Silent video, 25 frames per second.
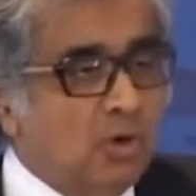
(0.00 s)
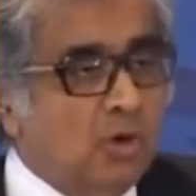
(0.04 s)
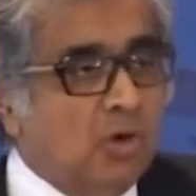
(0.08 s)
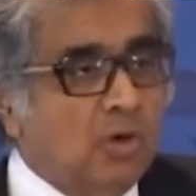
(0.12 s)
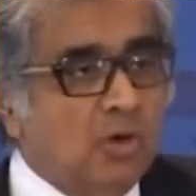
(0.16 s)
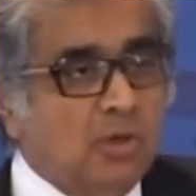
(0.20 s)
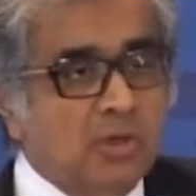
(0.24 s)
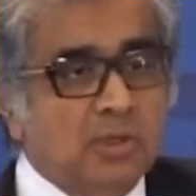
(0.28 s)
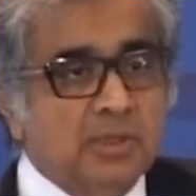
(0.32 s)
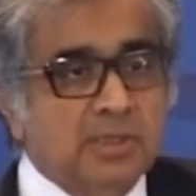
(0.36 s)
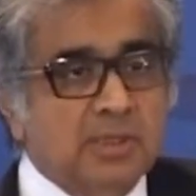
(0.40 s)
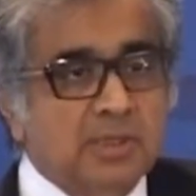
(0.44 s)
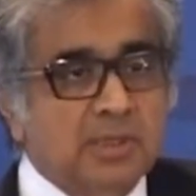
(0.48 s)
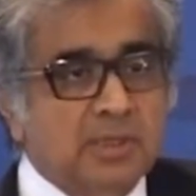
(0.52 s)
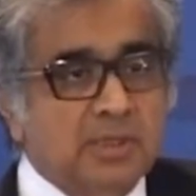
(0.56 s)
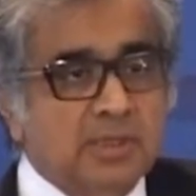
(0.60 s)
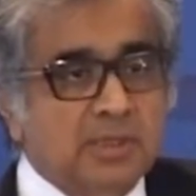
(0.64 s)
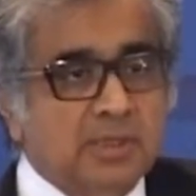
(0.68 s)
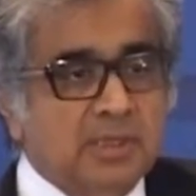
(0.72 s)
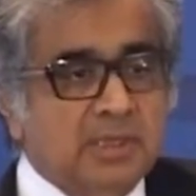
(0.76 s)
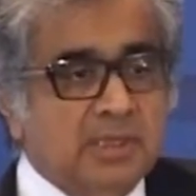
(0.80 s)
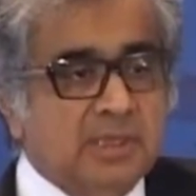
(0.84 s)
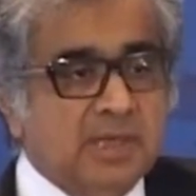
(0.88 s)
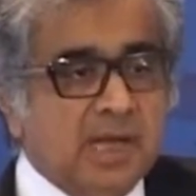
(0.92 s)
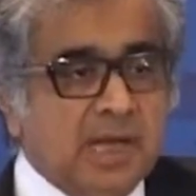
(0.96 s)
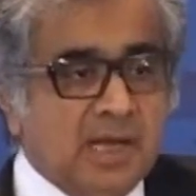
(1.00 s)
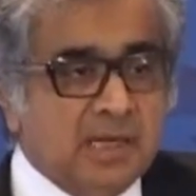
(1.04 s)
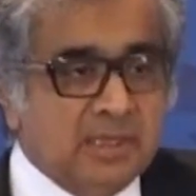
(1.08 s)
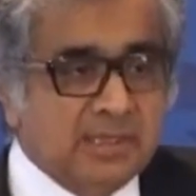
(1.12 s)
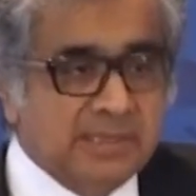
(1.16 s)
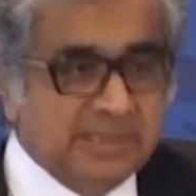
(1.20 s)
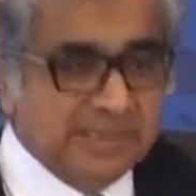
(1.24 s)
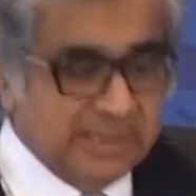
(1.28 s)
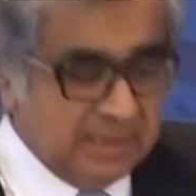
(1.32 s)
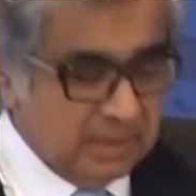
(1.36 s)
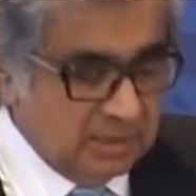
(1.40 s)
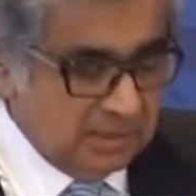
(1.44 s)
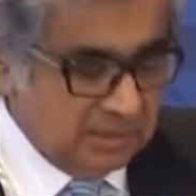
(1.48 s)
law in our
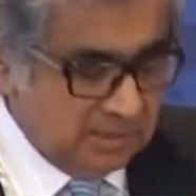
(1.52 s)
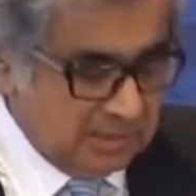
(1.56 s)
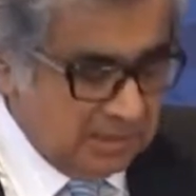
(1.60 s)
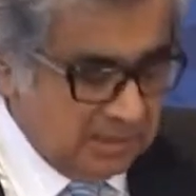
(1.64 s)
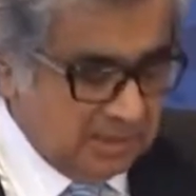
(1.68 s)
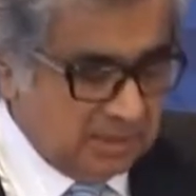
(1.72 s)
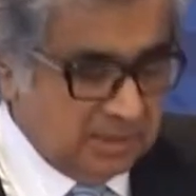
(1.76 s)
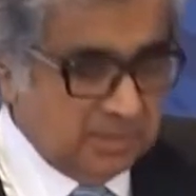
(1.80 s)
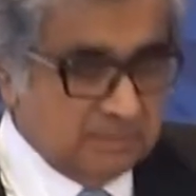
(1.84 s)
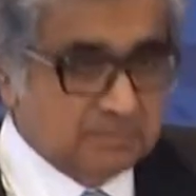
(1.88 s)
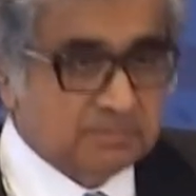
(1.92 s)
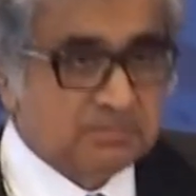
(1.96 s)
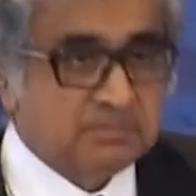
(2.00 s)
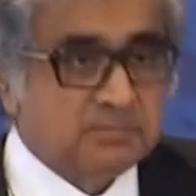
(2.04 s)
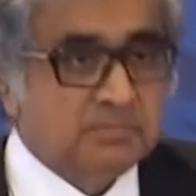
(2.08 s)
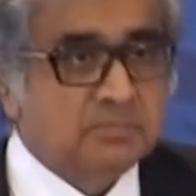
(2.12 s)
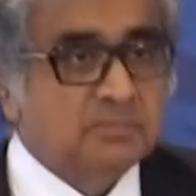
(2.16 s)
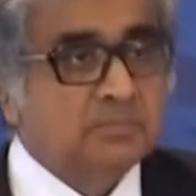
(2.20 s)
legal system